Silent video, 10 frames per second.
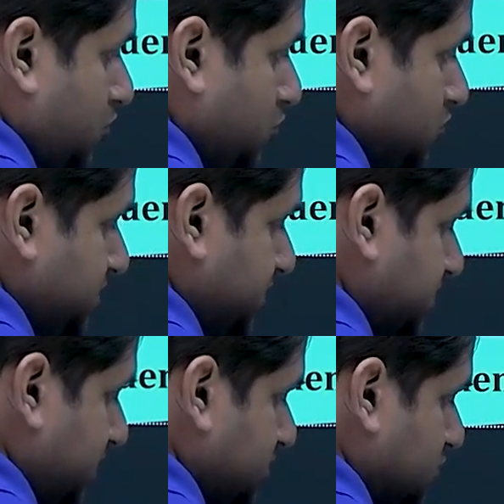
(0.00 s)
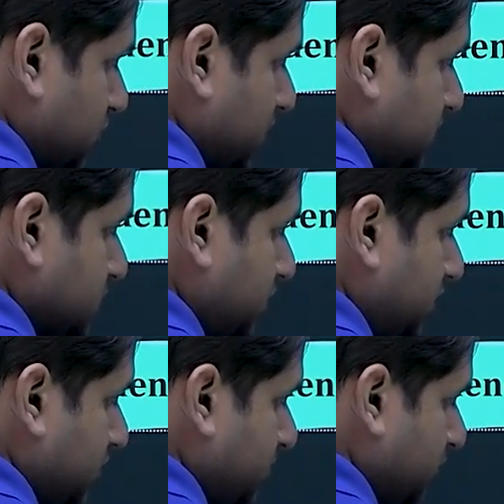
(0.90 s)
2 6 is 12, so
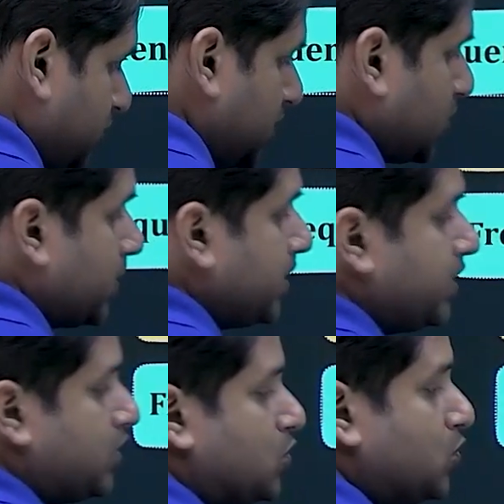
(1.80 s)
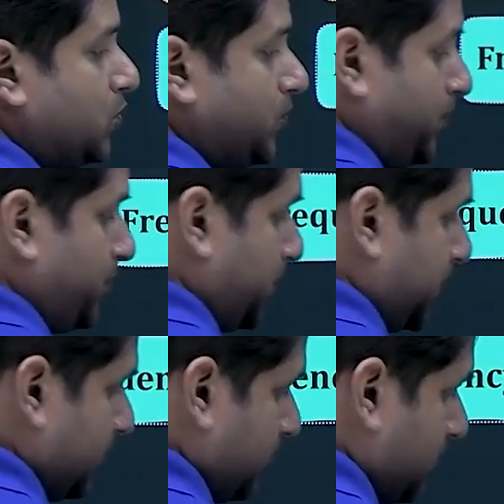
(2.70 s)
it will be 122
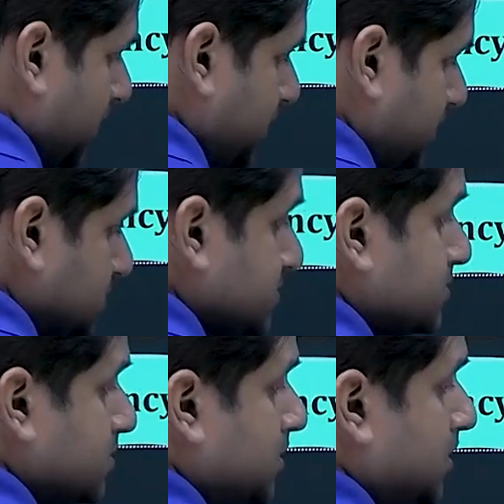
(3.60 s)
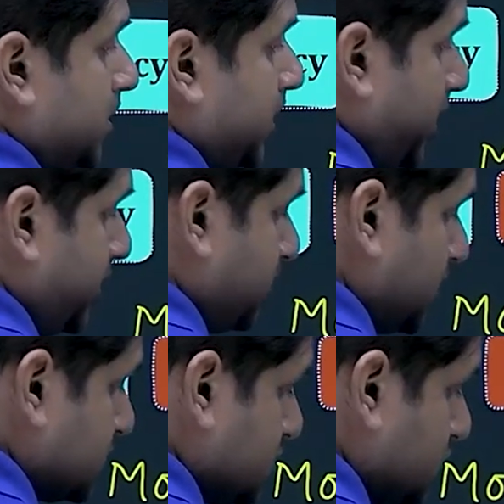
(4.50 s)
minus 8
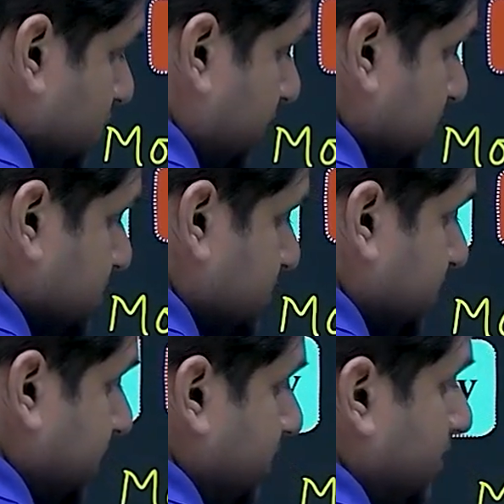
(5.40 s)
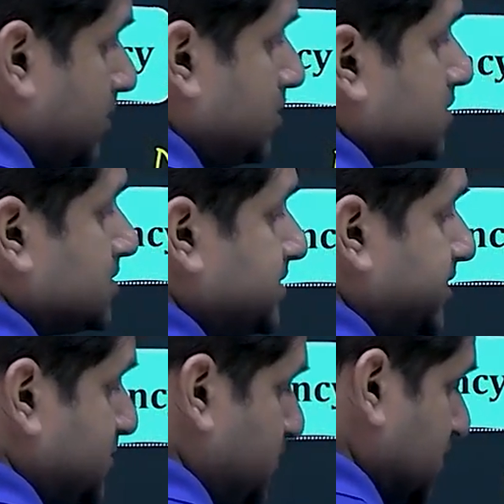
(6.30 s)
plus 2, that is 10,
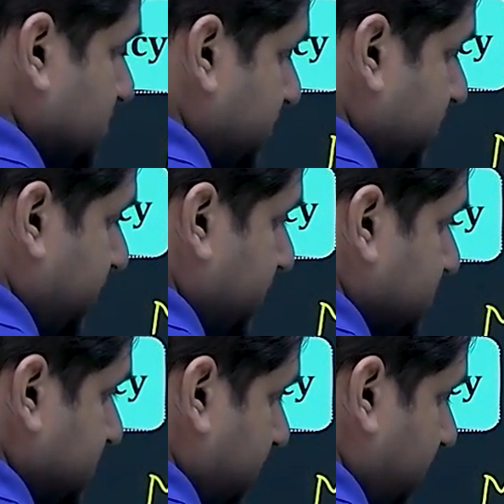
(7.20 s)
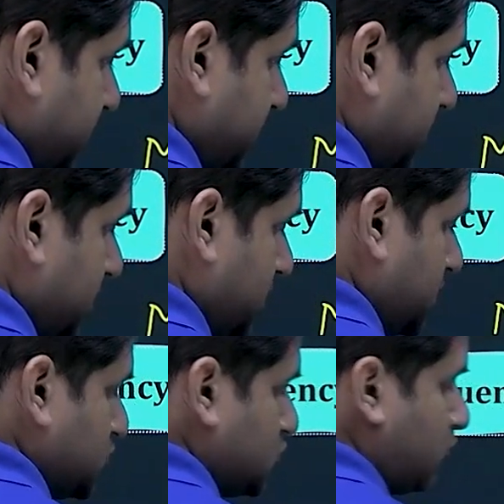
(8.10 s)
6 plus 3, that is 9,
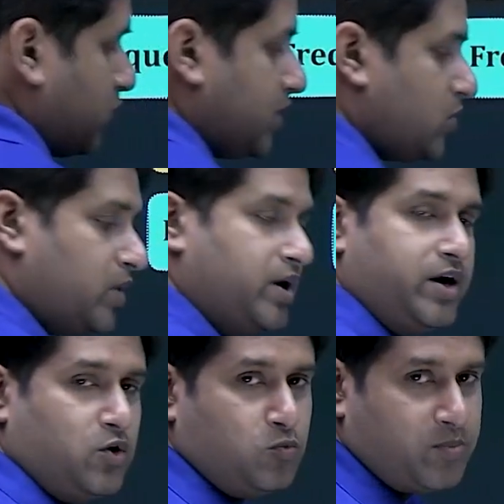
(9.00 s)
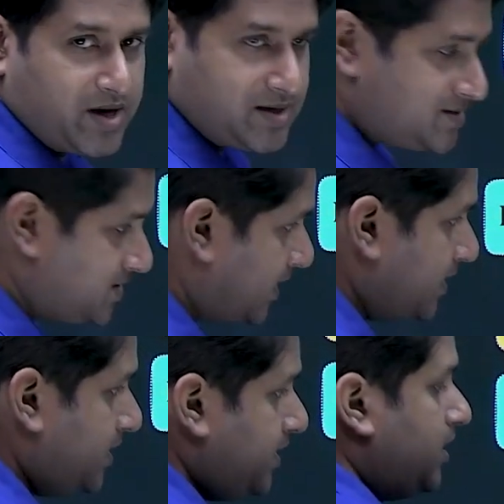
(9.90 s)
so 122 minus
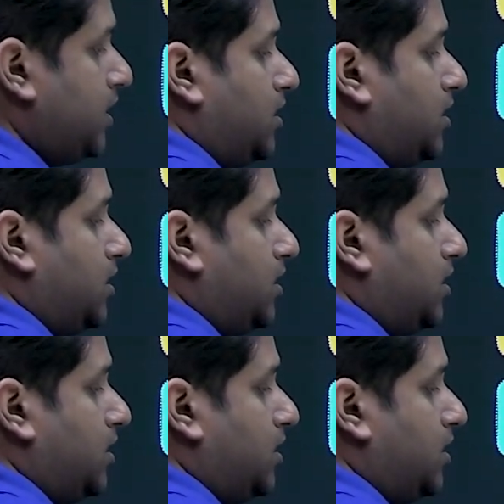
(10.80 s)
90